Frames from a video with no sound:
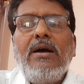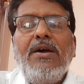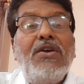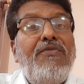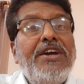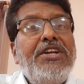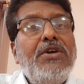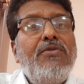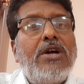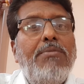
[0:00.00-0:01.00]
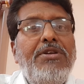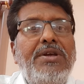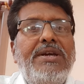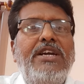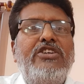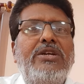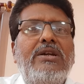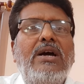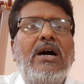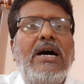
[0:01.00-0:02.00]
effective communication
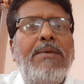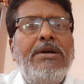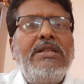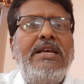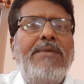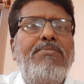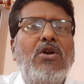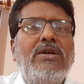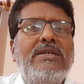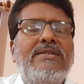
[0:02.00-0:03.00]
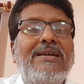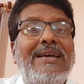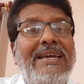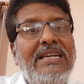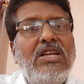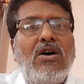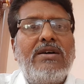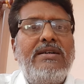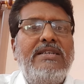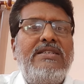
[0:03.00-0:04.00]
among the employees in the
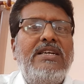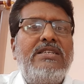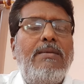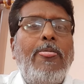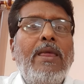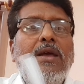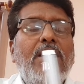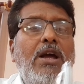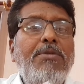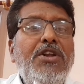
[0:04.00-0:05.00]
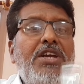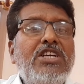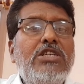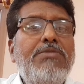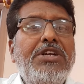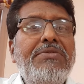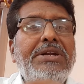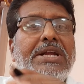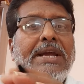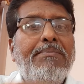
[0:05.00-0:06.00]
organization, communication
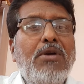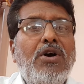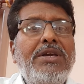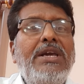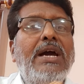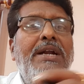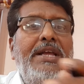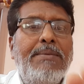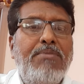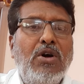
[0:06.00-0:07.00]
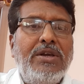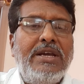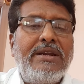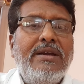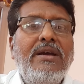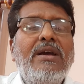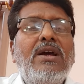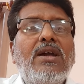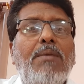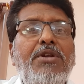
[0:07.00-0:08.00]
between employee and the employer,
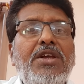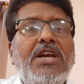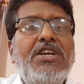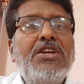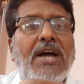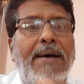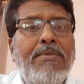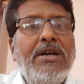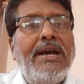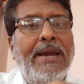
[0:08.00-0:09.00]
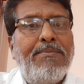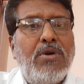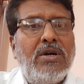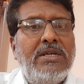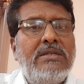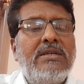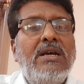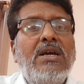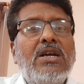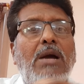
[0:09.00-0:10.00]
communication among employees,
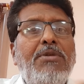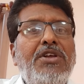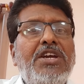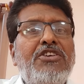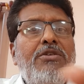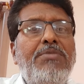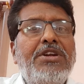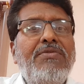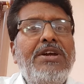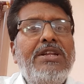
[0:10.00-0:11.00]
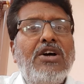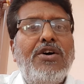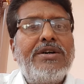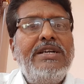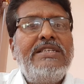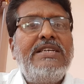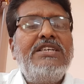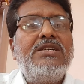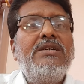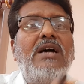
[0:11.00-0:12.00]
communication between the
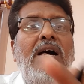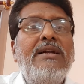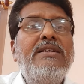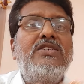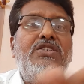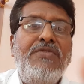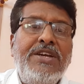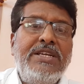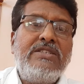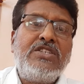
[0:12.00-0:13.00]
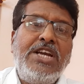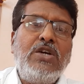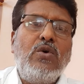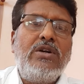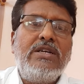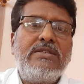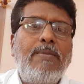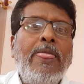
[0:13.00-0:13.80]
organization and various stakeholders.